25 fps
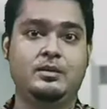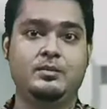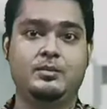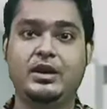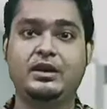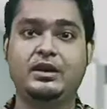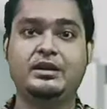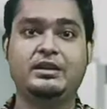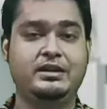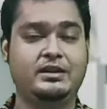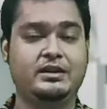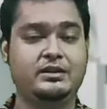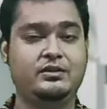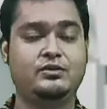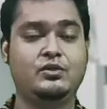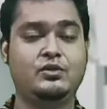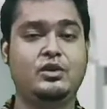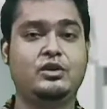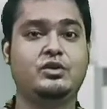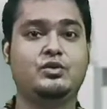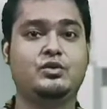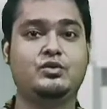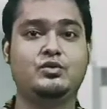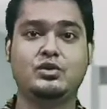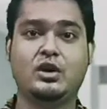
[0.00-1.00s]
But it is
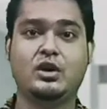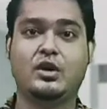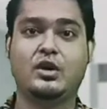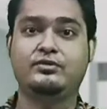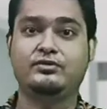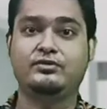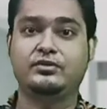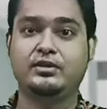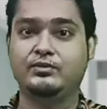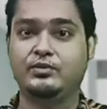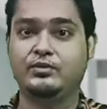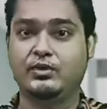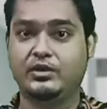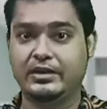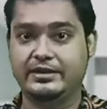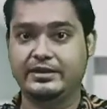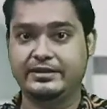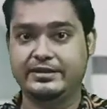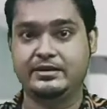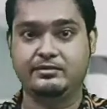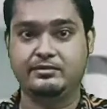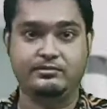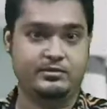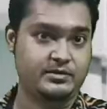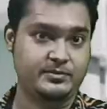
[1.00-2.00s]
not a good option for the
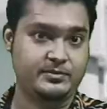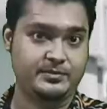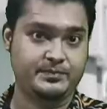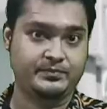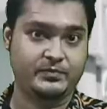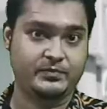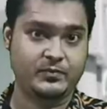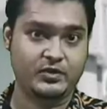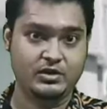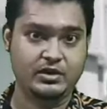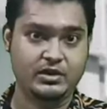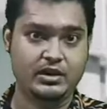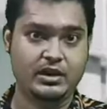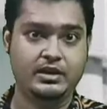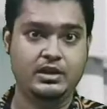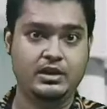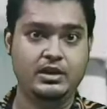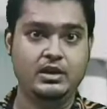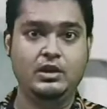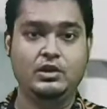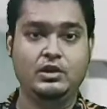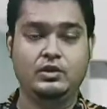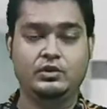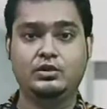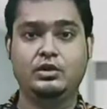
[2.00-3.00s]
treatment.
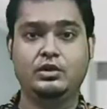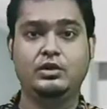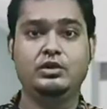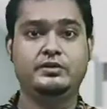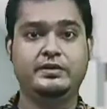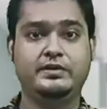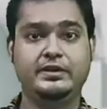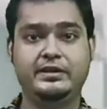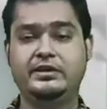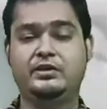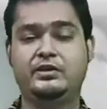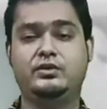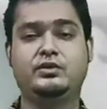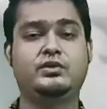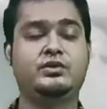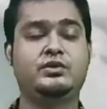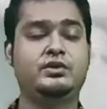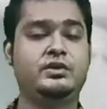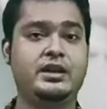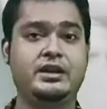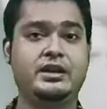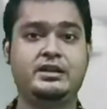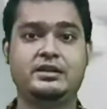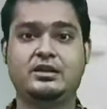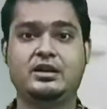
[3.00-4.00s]
Okay, so CT
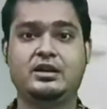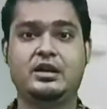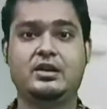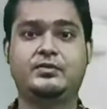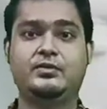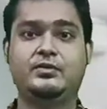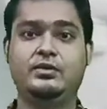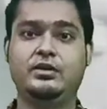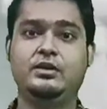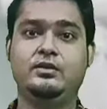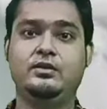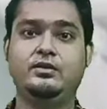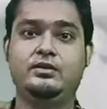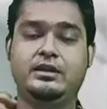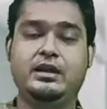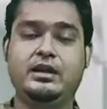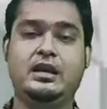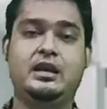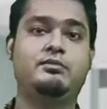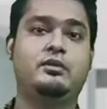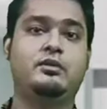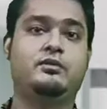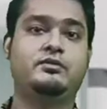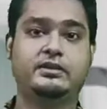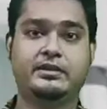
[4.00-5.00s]
coronary angiography with the
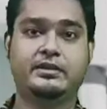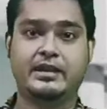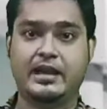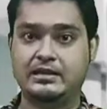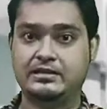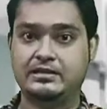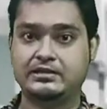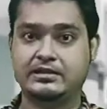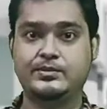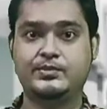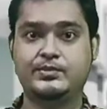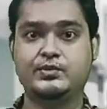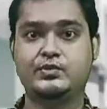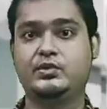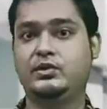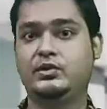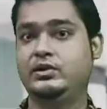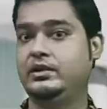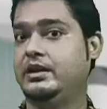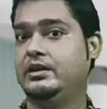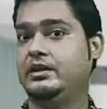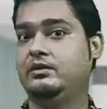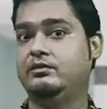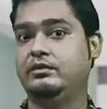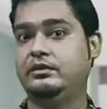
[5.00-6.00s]
help of the calcium
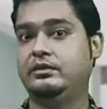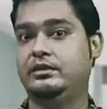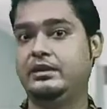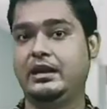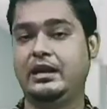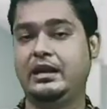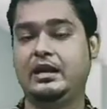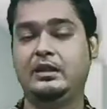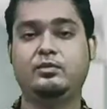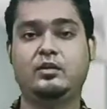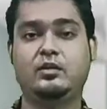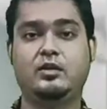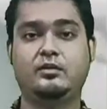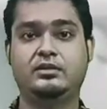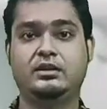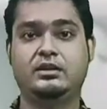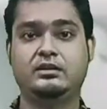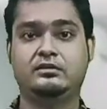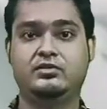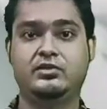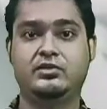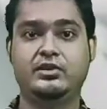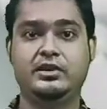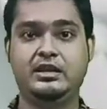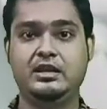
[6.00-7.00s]
scoring and with the help of
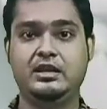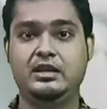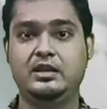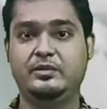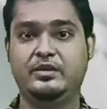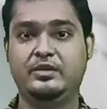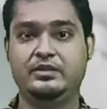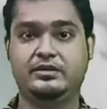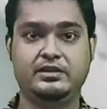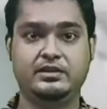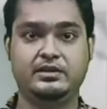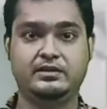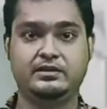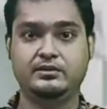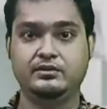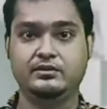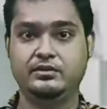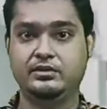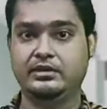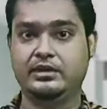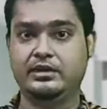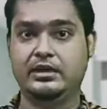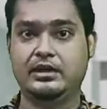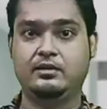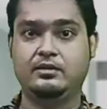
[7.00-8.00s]
the 3D images
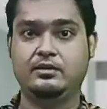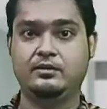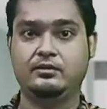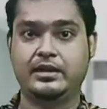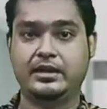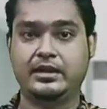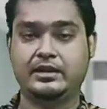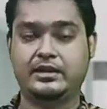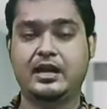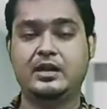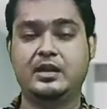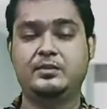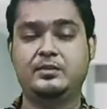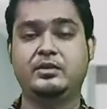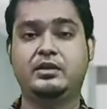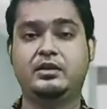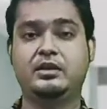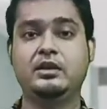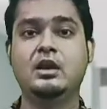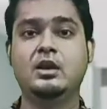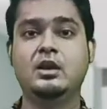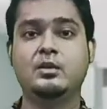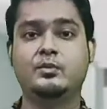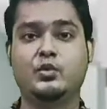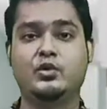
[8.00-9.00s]
that can
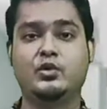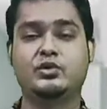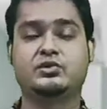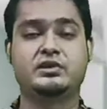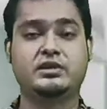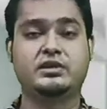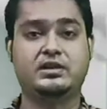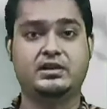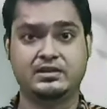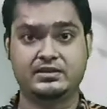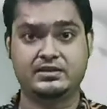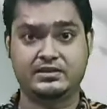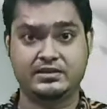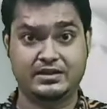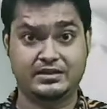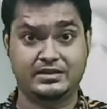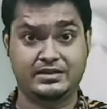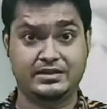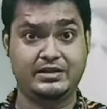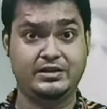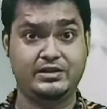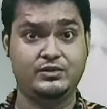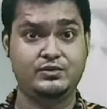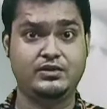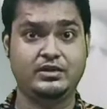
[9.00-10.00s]
be post
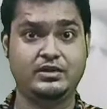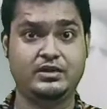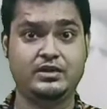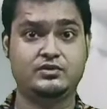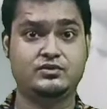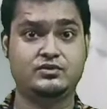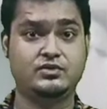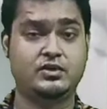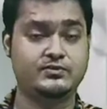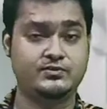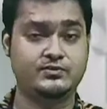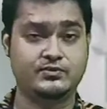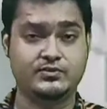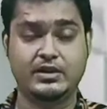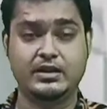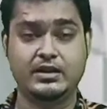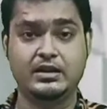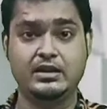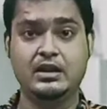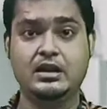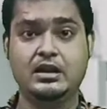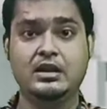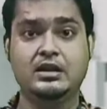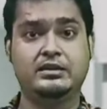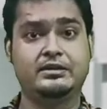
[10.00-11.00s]
reconstructed using a
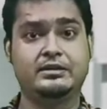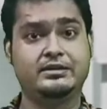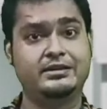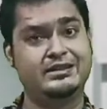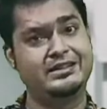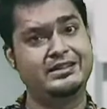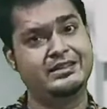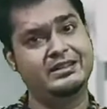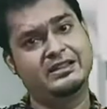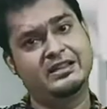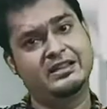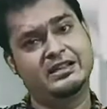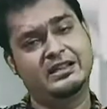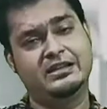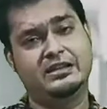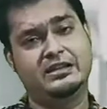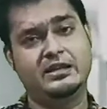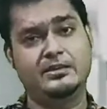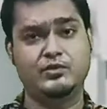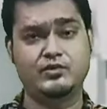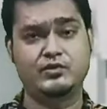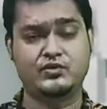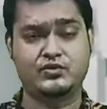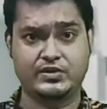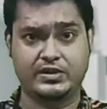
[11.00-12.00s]
software, easily
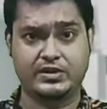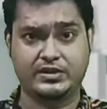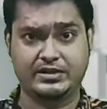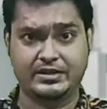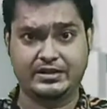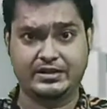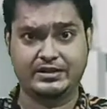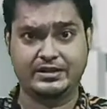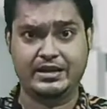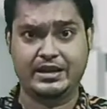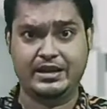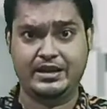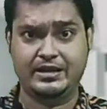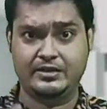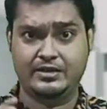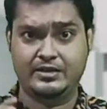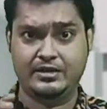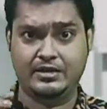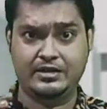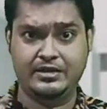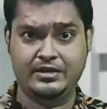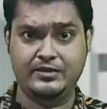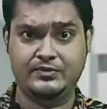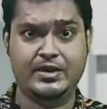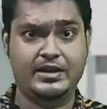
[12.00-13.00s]
demonstrated
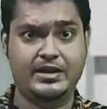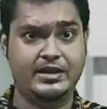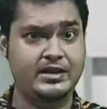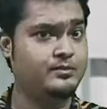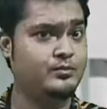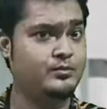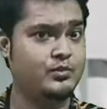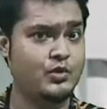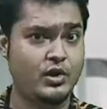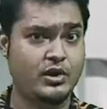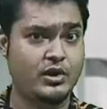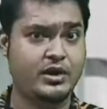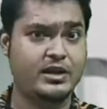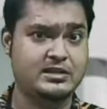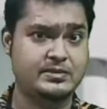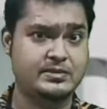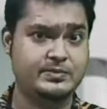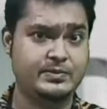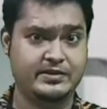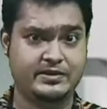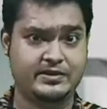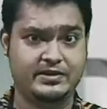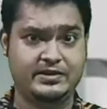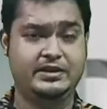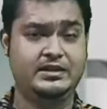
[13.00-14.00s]
if any blockage
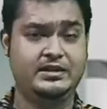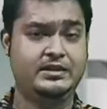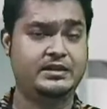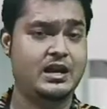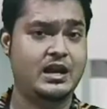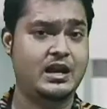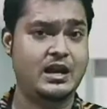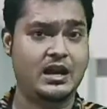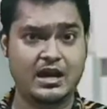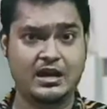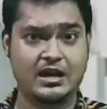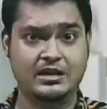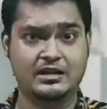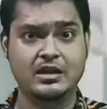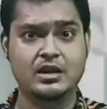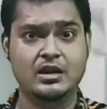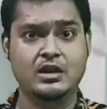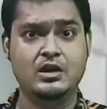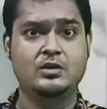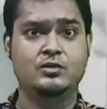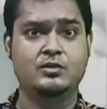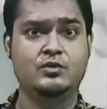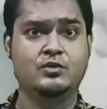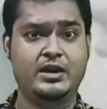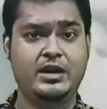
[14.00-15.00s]
present in the heart,
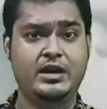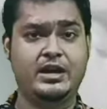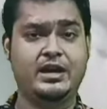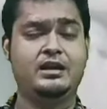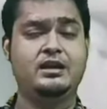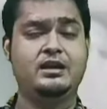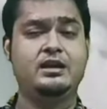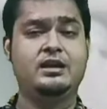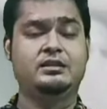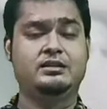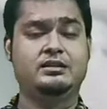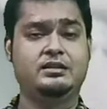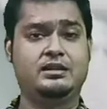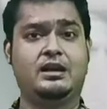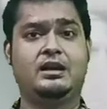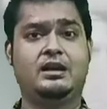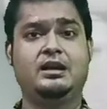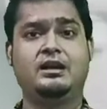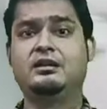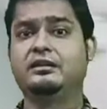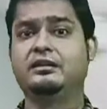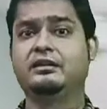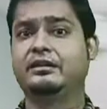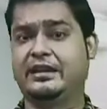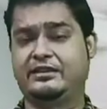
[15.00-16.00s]
where
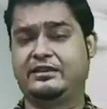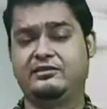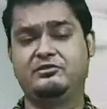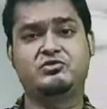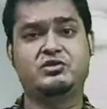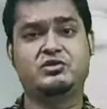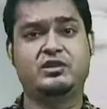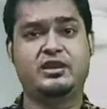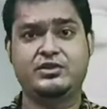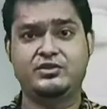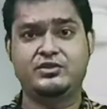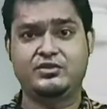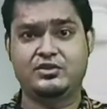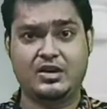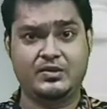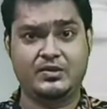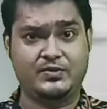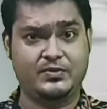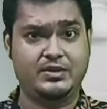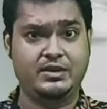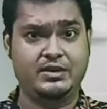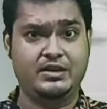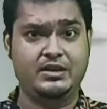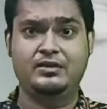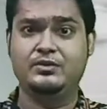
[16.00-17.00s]
the cathedral
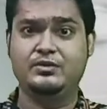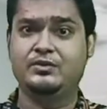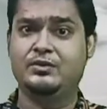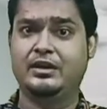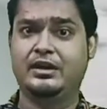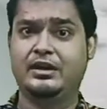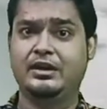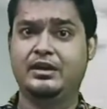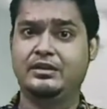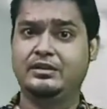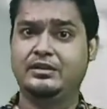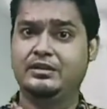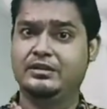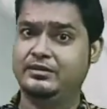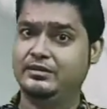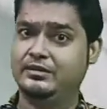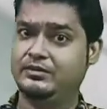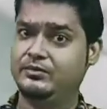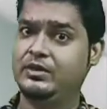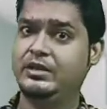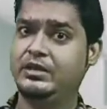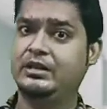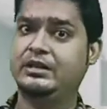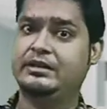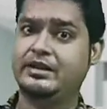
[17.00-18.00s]
angiography
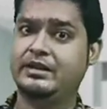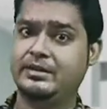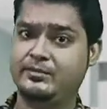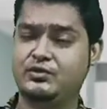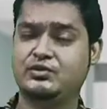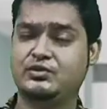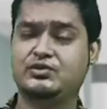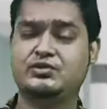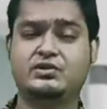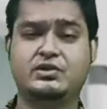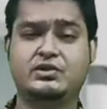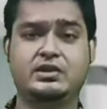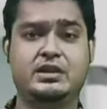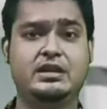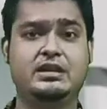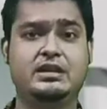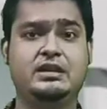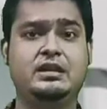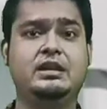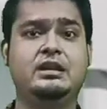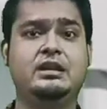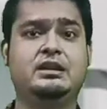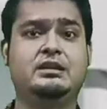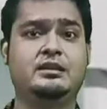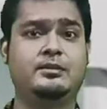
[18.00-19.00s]
will
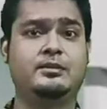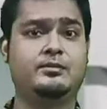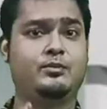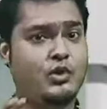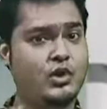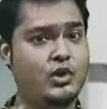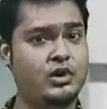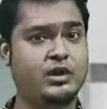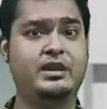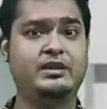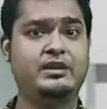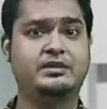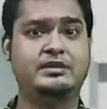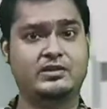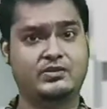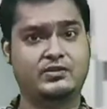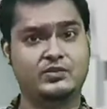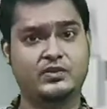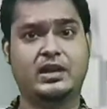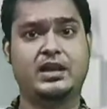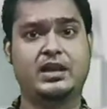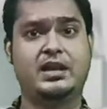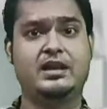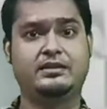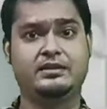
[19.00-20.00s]
demonstrate the blockage, as
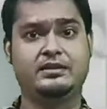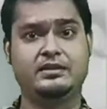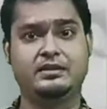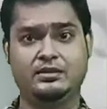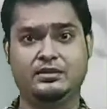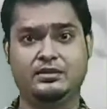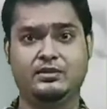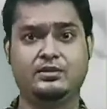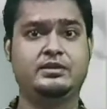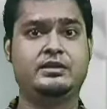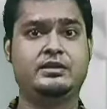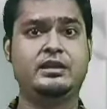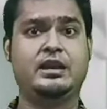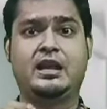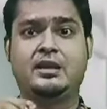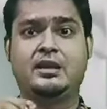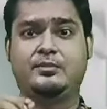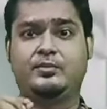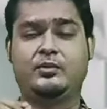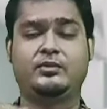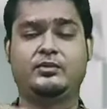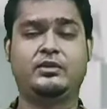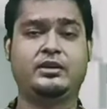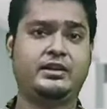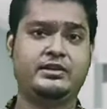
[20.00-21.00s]
well as with the
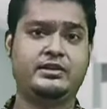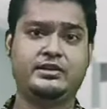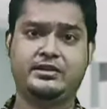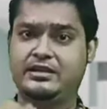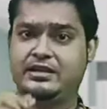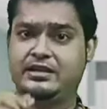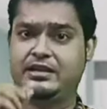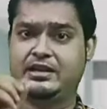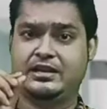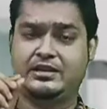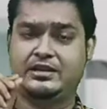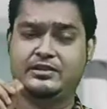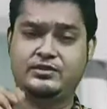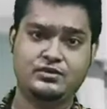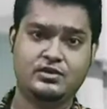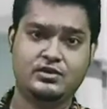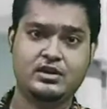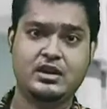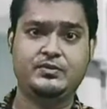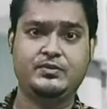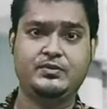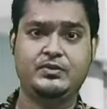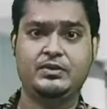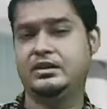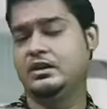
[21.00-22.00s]
help of the cathedral
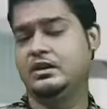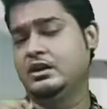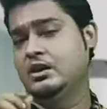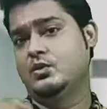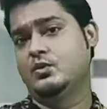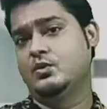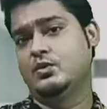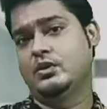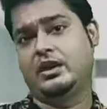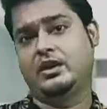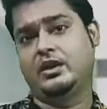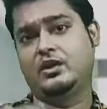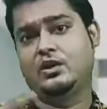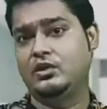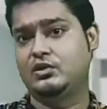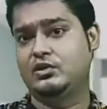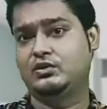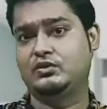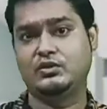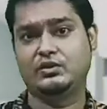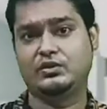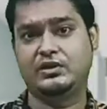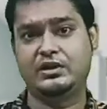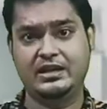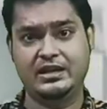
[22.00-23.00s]
angiography we can
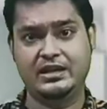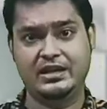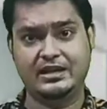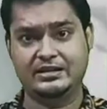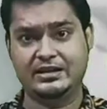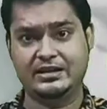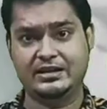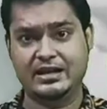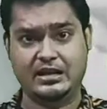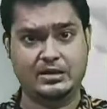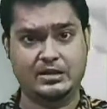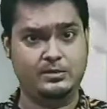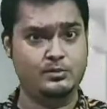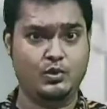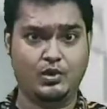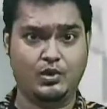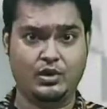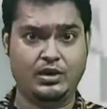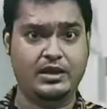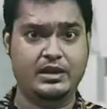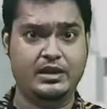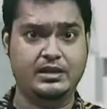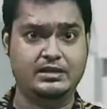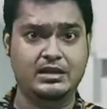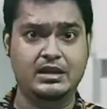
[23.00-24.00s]
also clear that
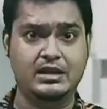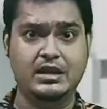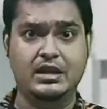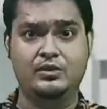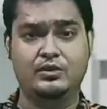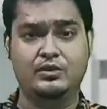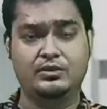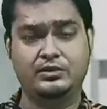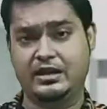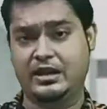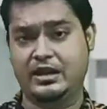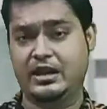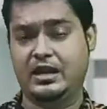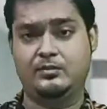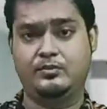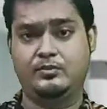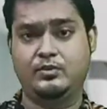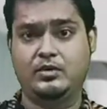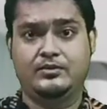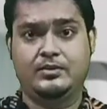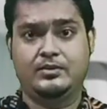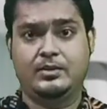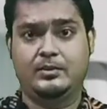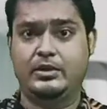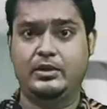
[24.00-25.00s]
blockage with the help
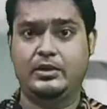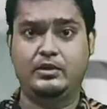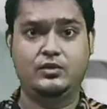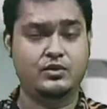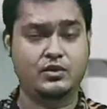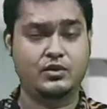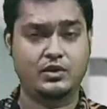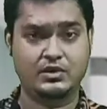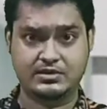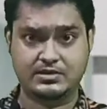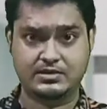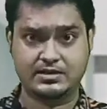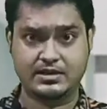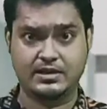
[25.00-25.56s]
of the balloon or